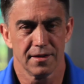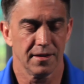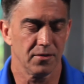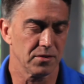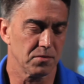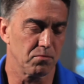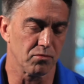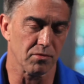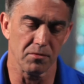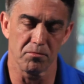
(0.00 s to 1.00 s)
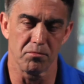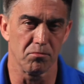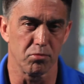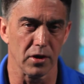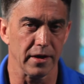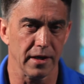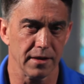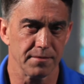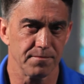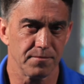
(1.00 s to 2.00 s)
And it was brilliant.
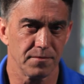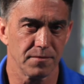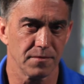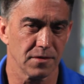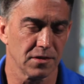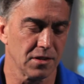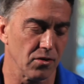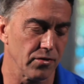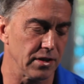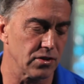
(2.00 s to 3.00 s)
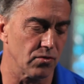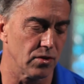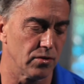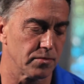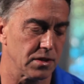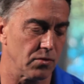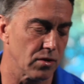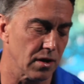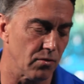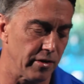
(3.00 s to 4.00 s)
So these are rooms that we're
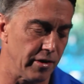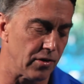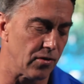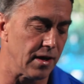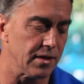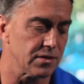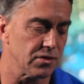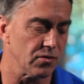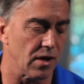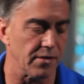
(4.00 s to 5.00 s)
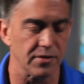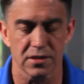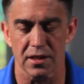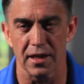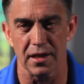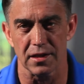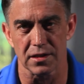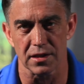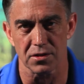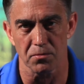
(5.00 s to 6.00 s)
going to enter into. Obviously, I didn't
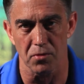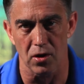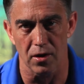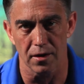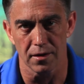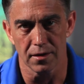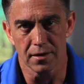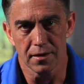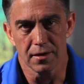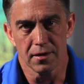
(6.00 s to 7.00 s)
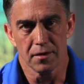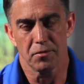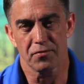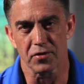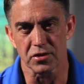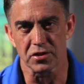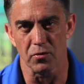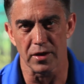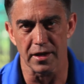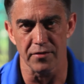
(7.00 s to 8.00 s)
touch them all. But first, I
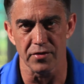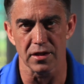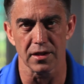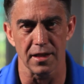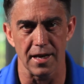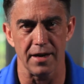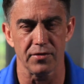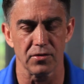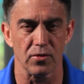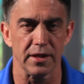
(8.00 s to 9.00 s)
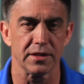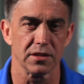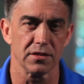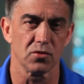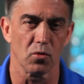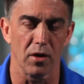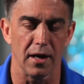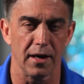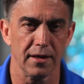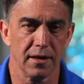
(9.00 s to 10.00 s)
want to give you the 11 reasons
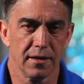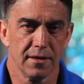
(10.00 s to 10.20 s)
why,